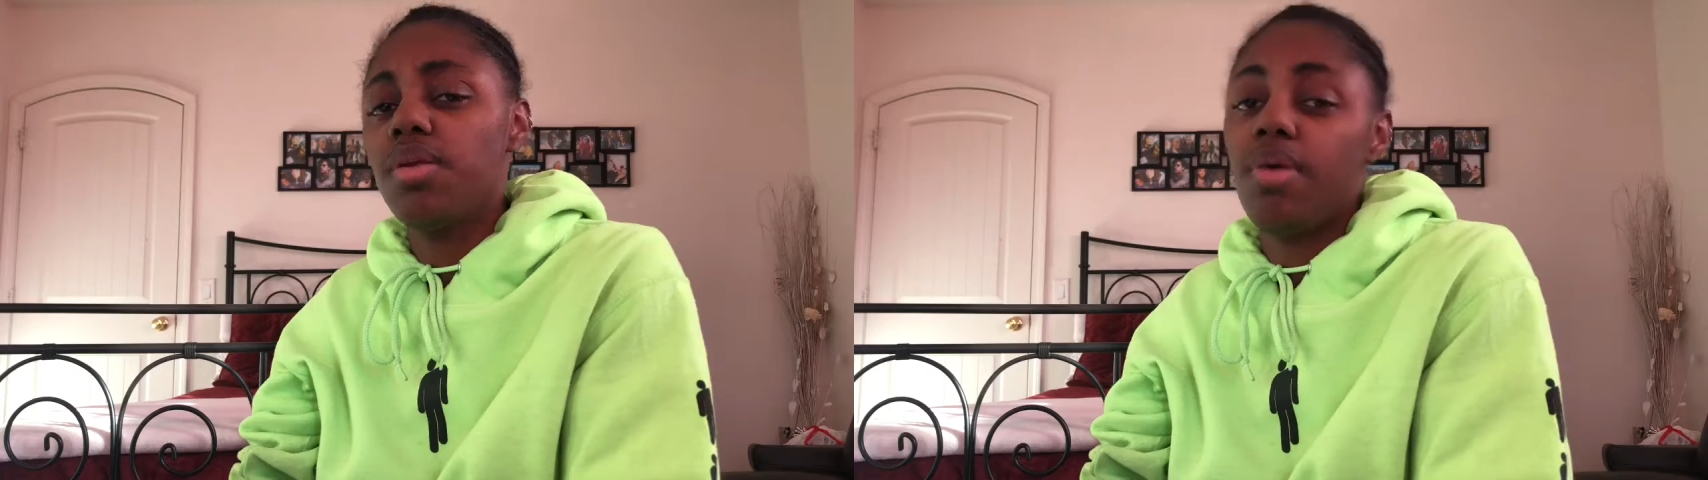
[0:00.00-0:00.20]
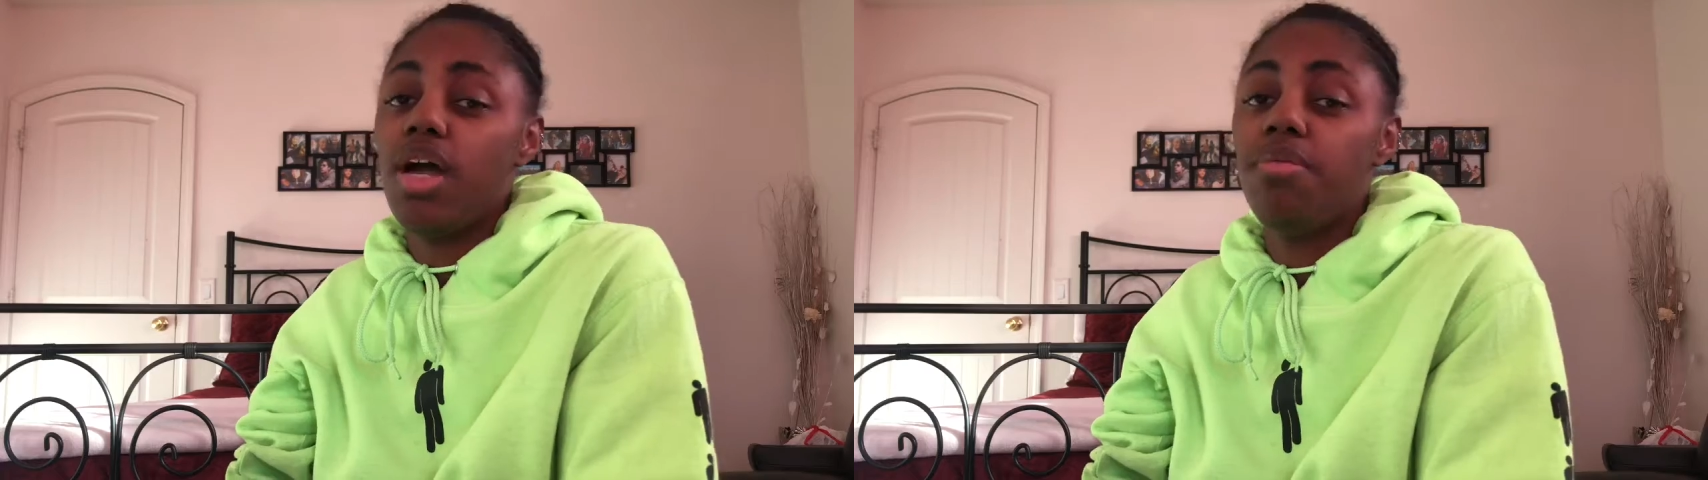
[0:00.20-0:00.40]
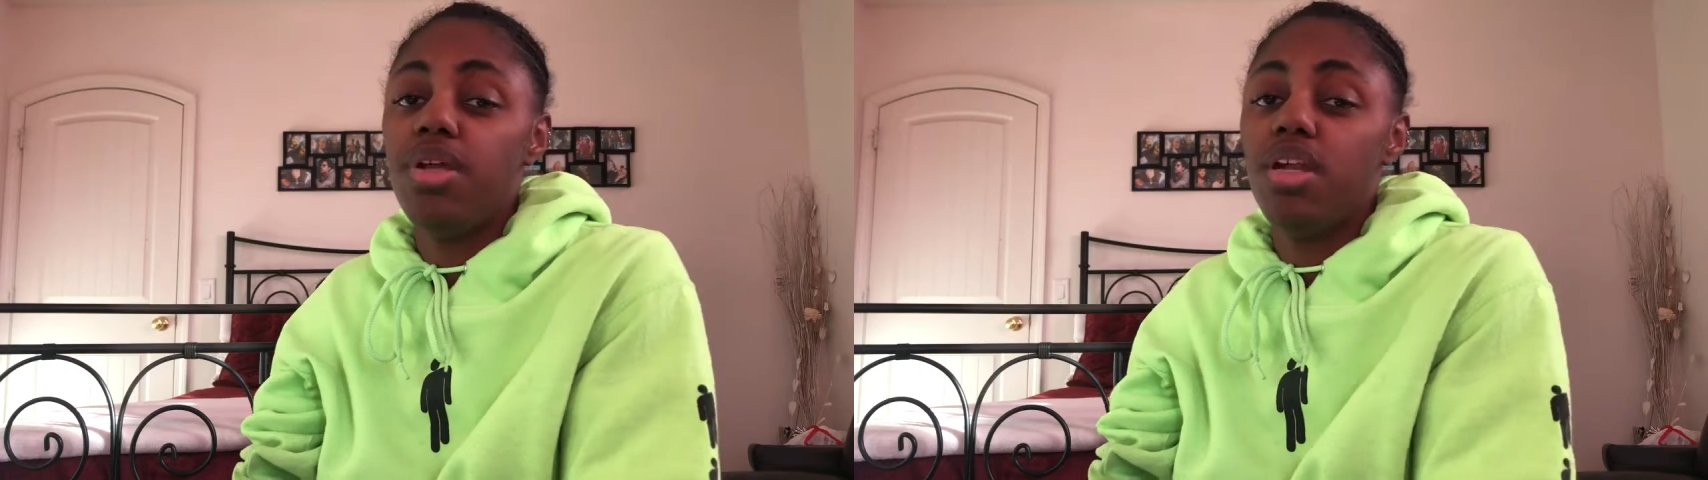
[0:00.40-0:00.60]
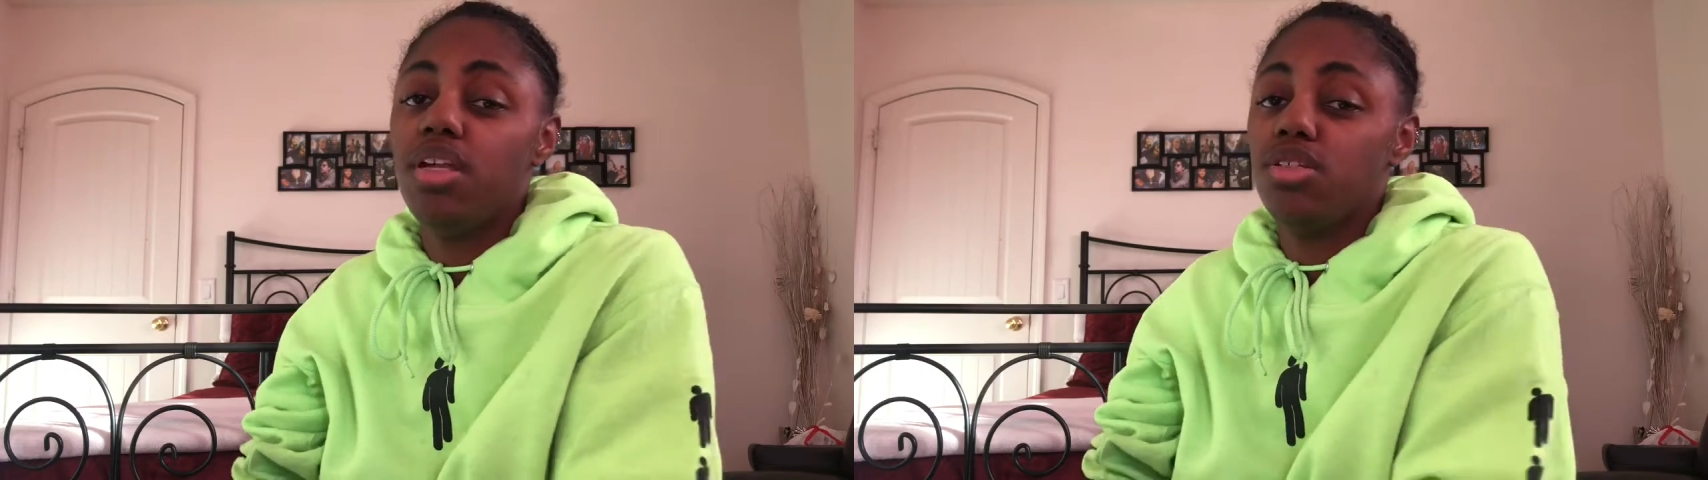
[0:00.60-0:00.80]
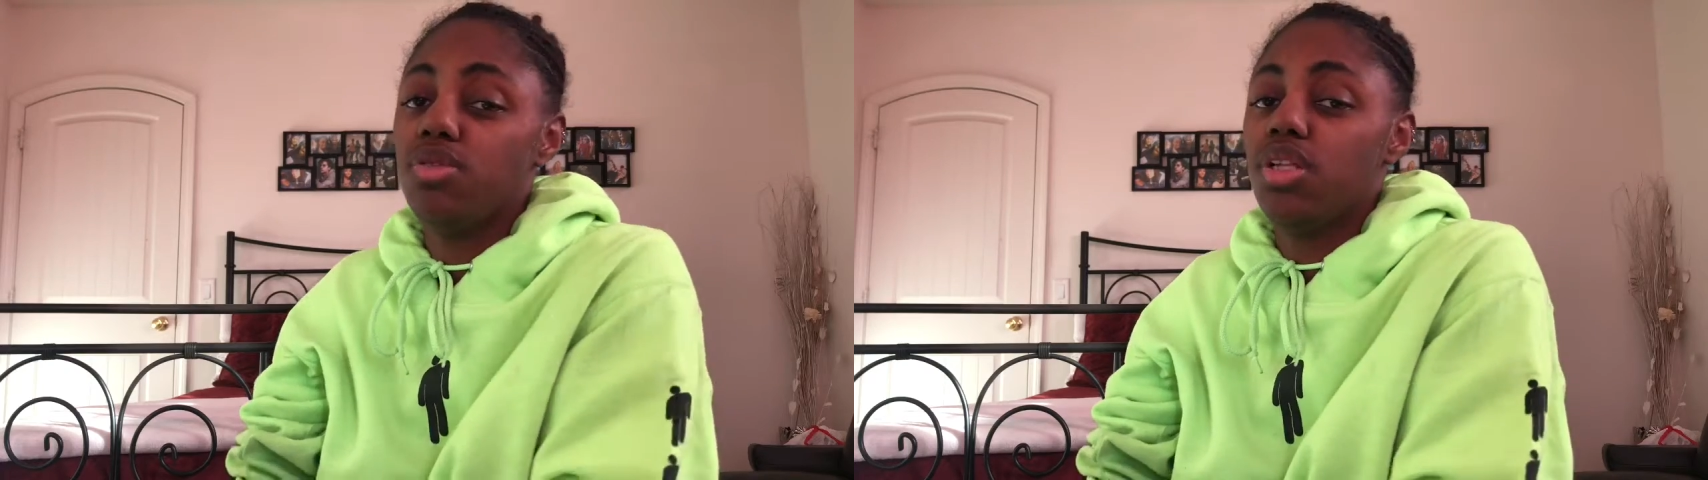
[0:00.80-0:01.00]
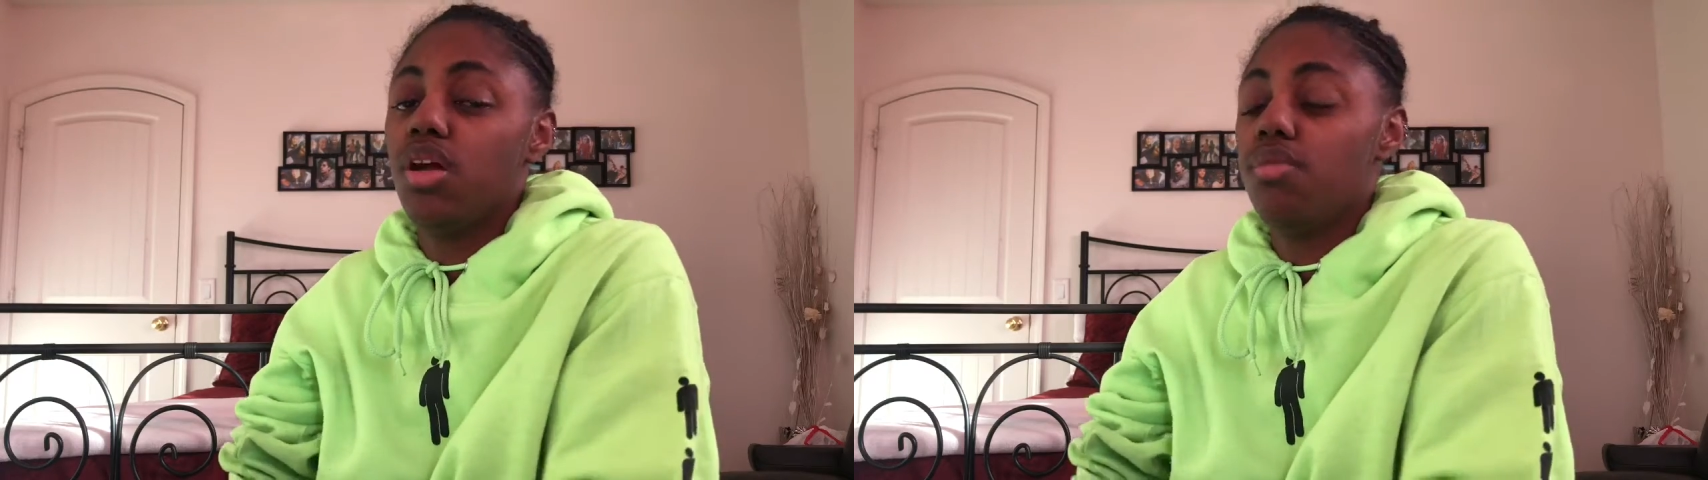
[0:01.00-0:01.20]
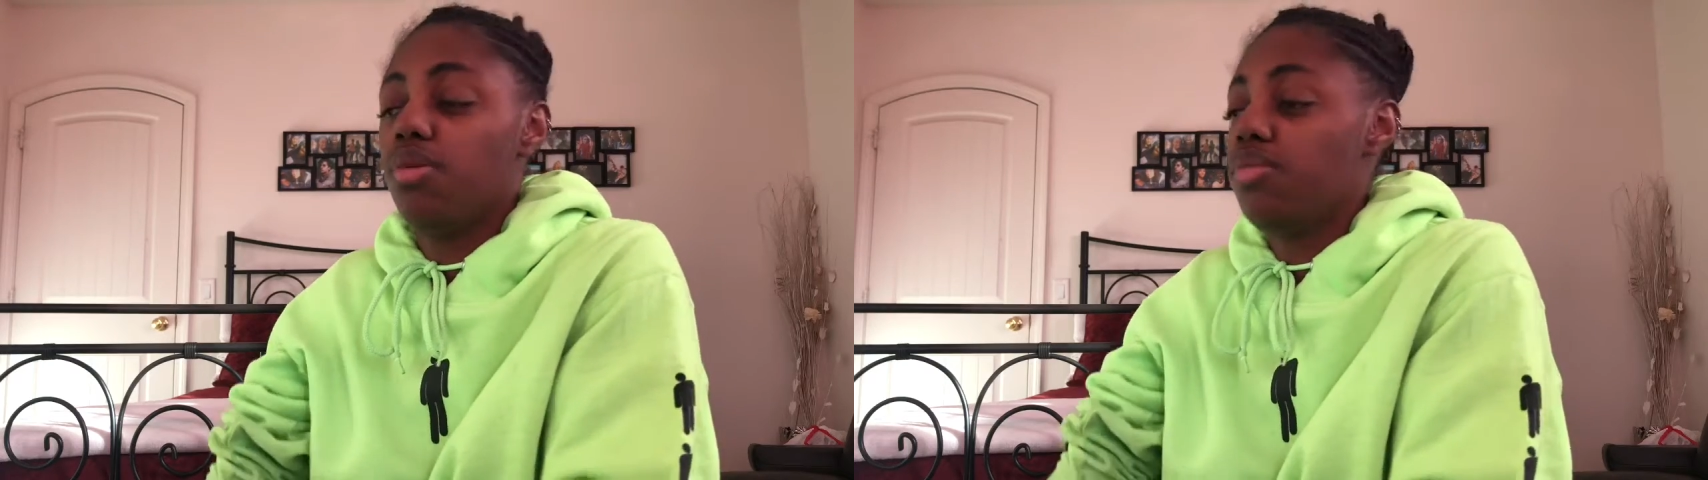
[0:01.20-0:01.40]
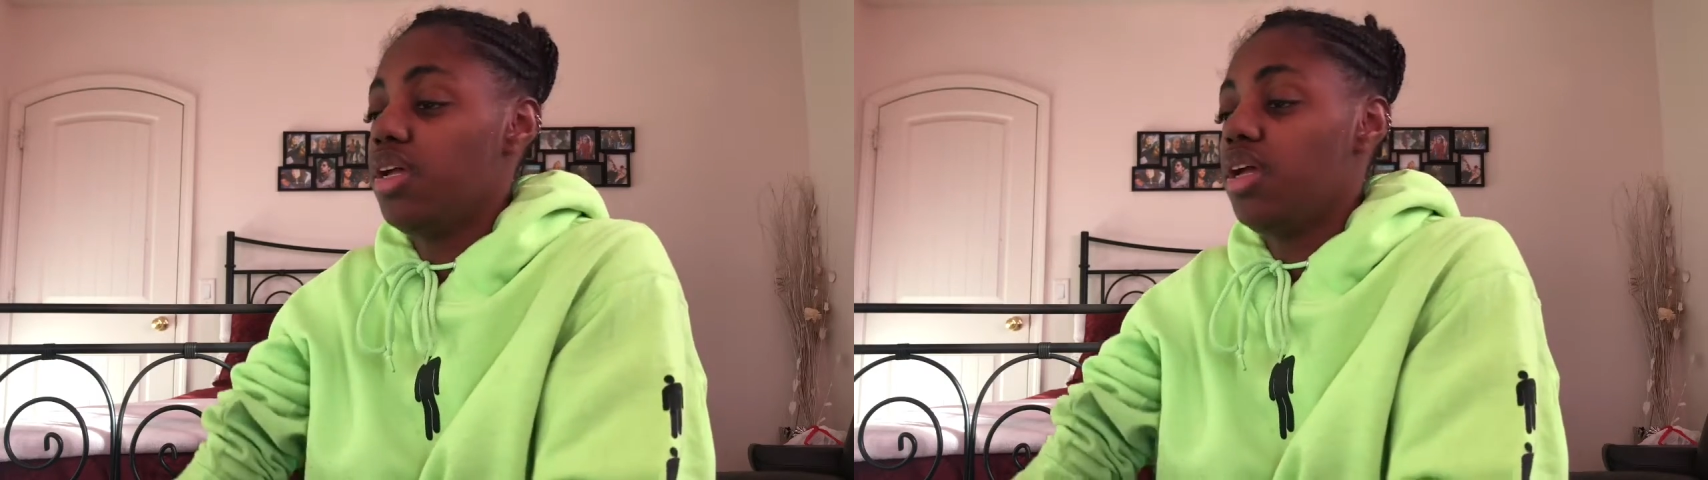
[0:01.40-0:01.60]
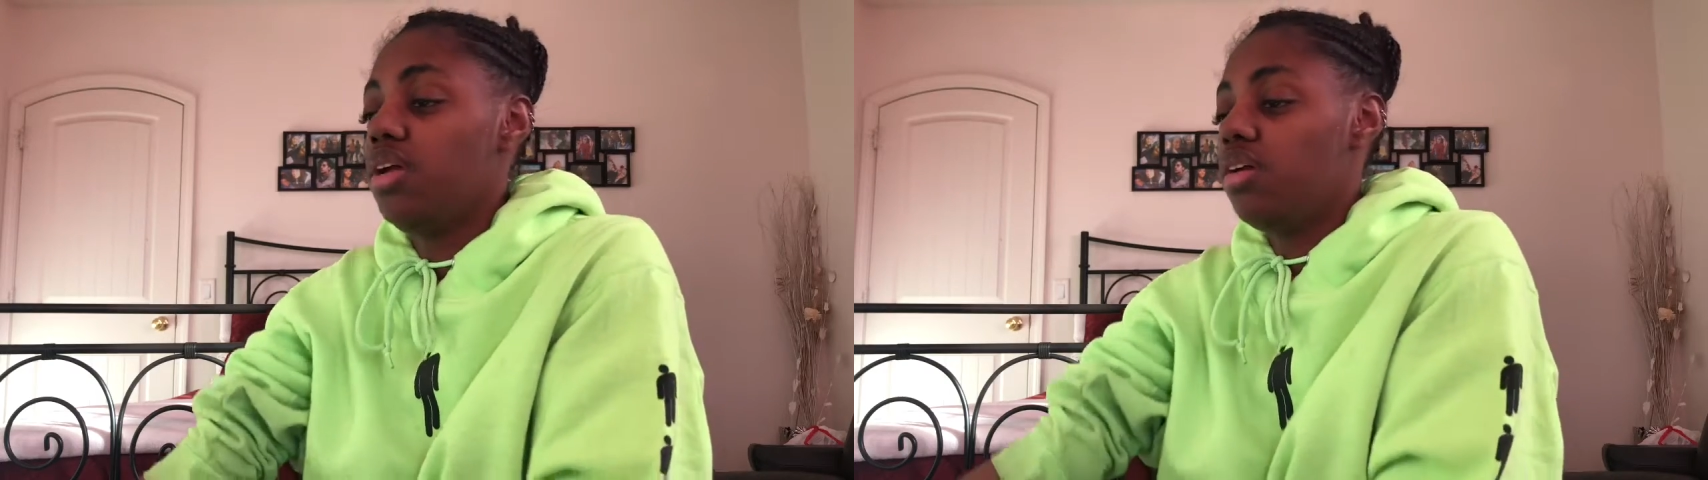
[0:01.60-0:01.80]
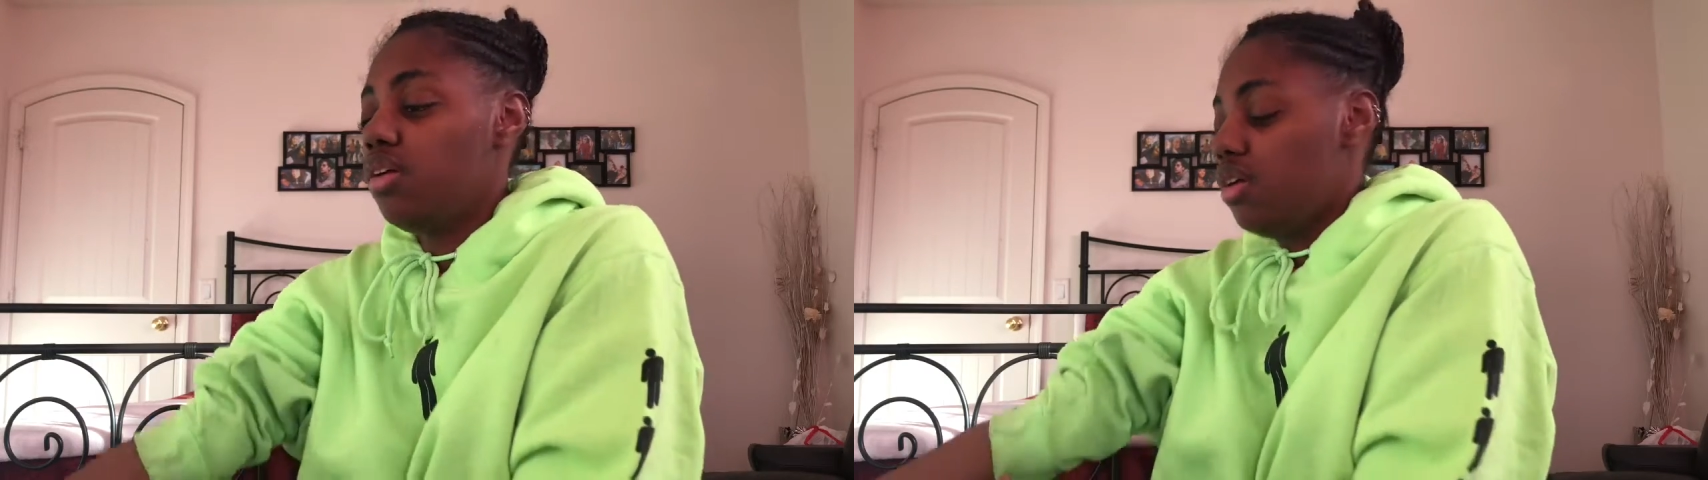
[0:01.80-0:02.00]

But in my opinion, it's a really good movie.